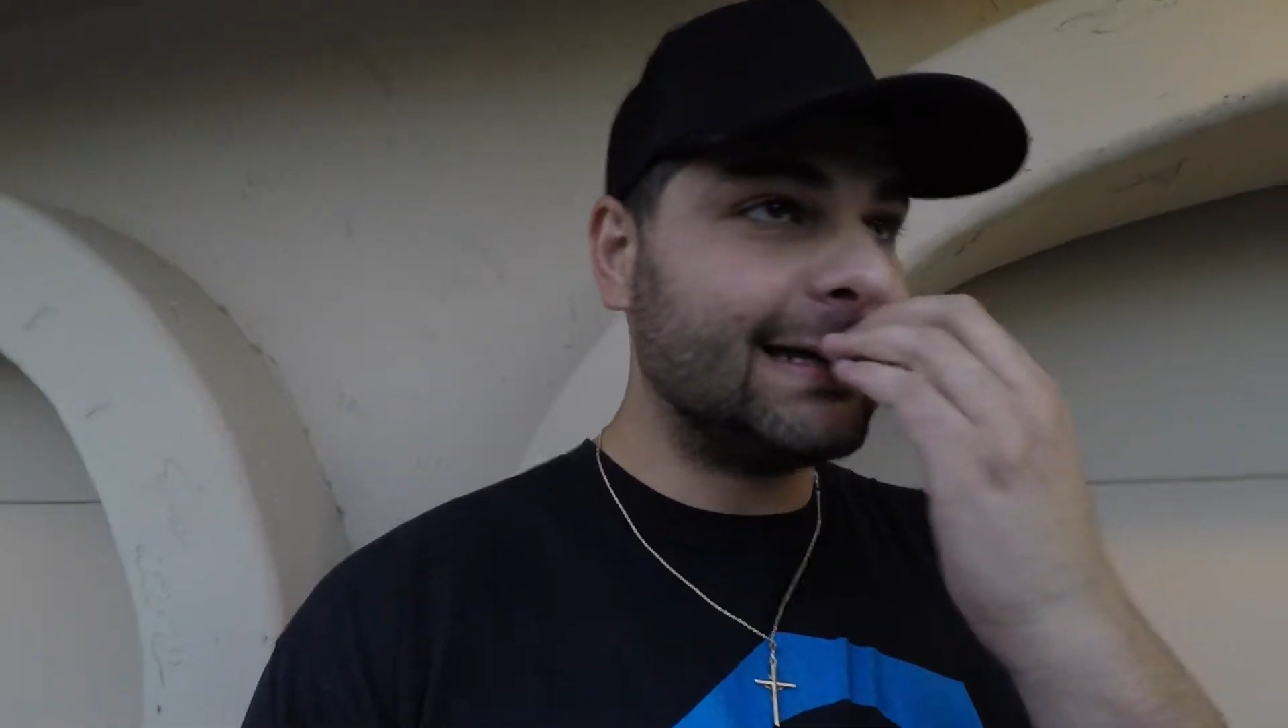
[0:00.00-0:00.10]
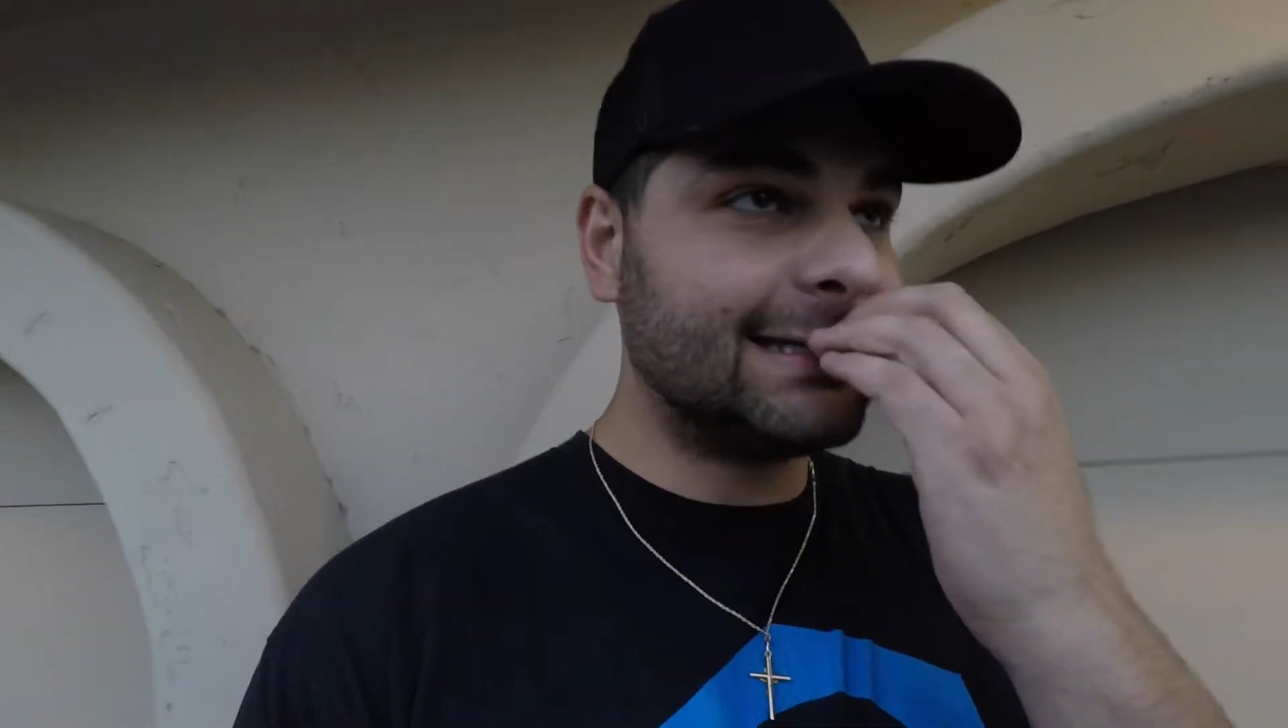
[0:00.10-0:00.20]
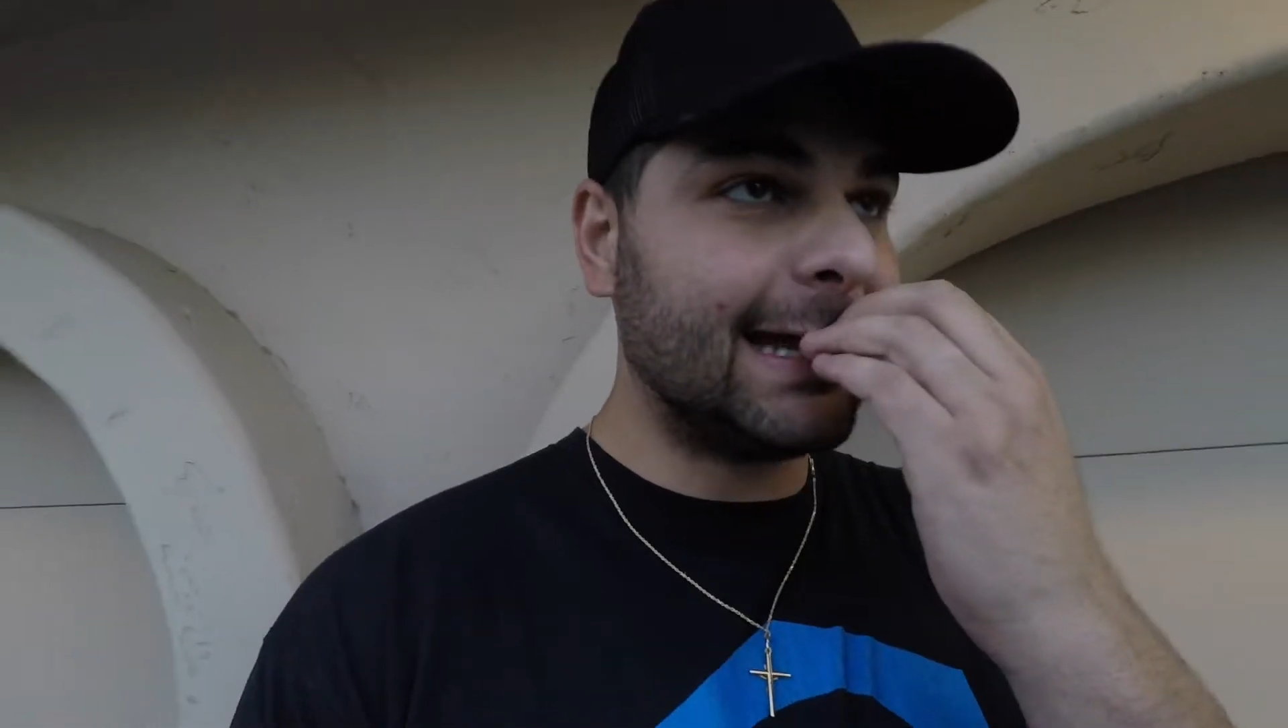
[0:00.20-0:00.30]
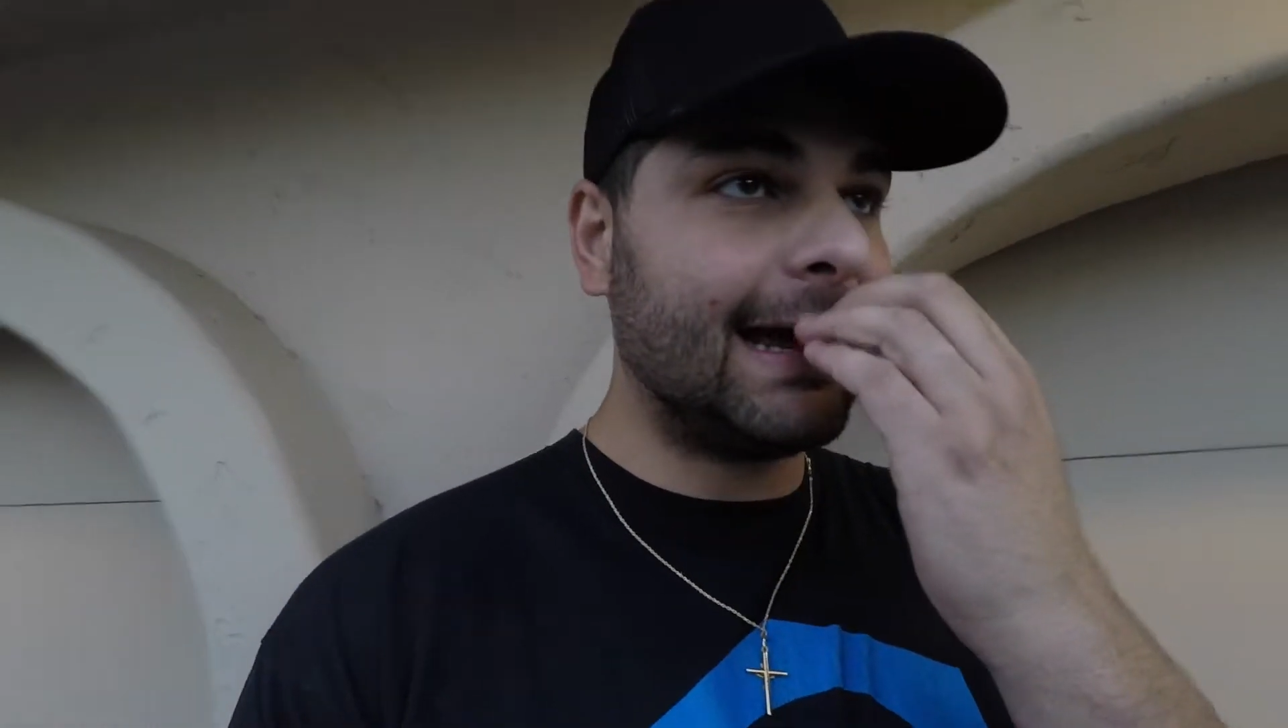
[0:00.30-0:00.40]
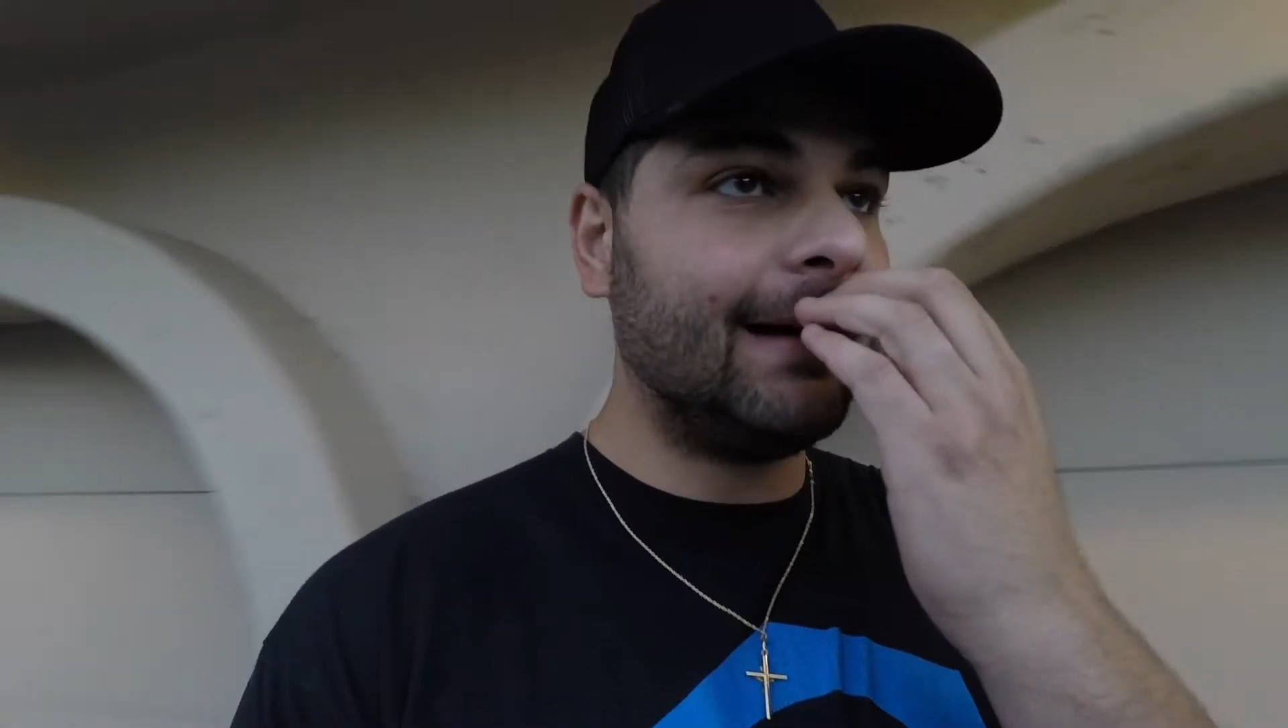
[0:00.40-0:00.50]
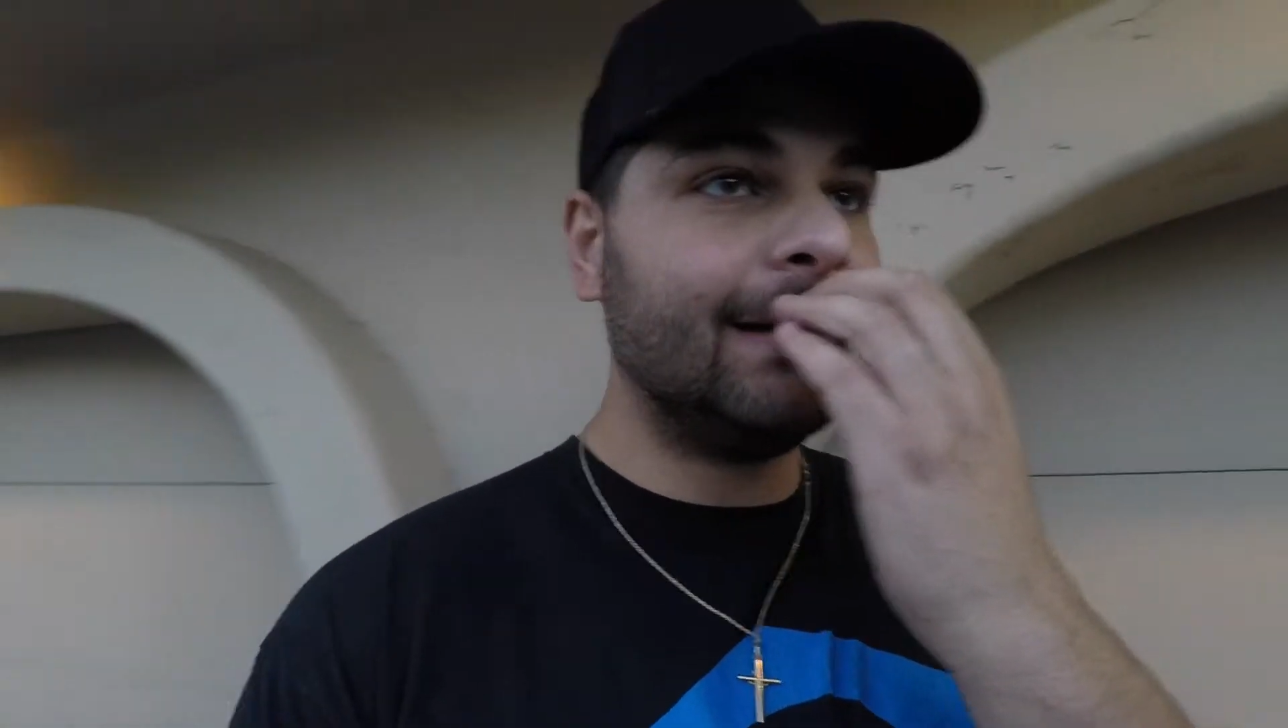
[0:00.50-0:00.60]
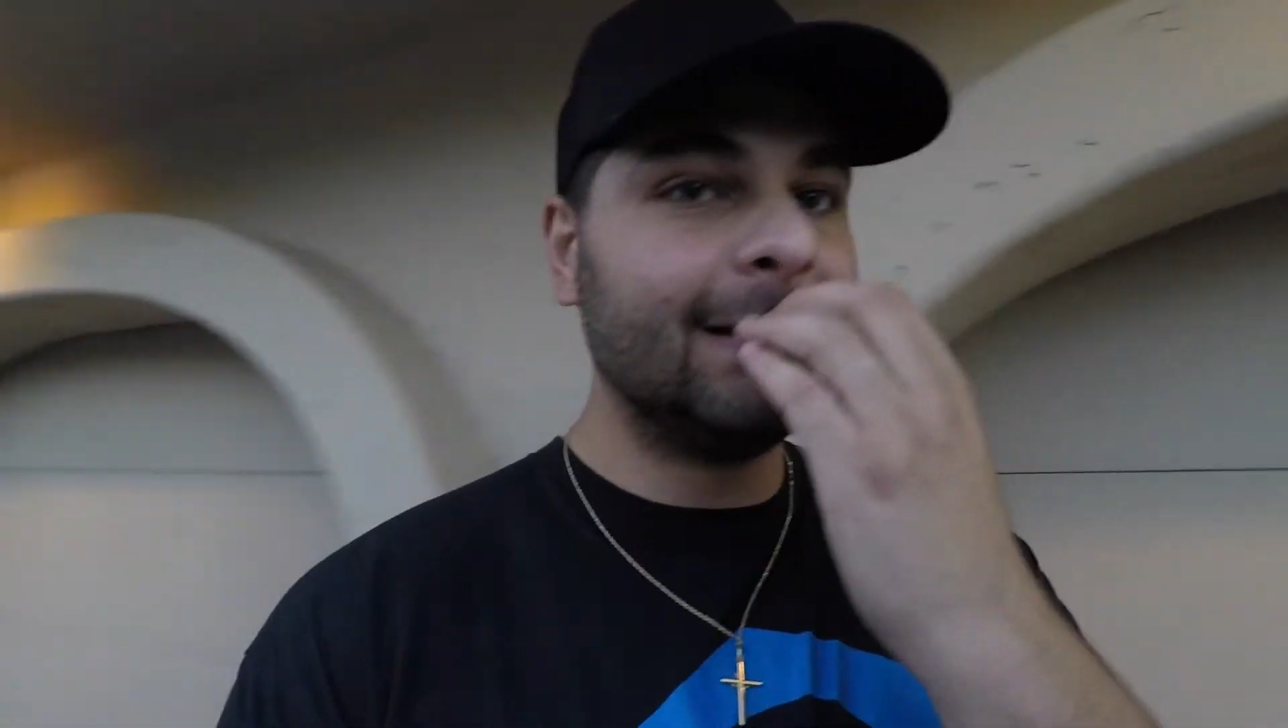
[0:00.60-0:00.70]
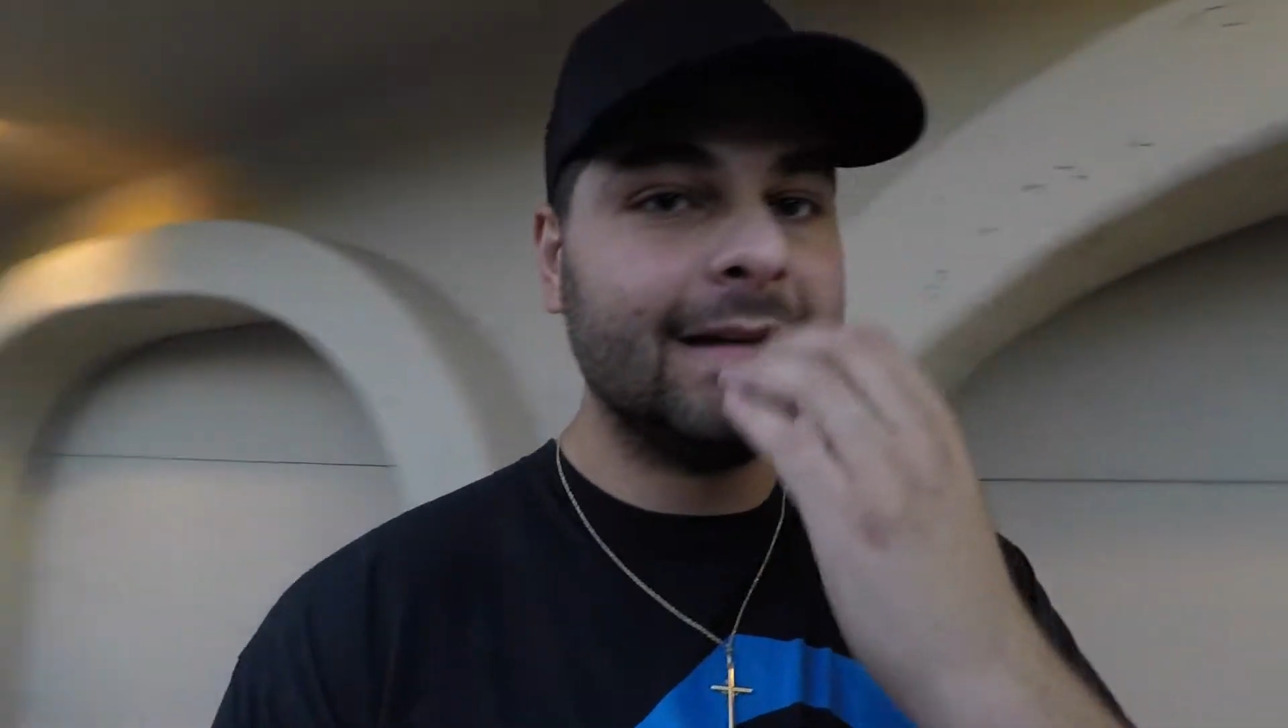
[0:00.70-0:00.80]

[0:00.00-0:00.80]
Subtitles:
style.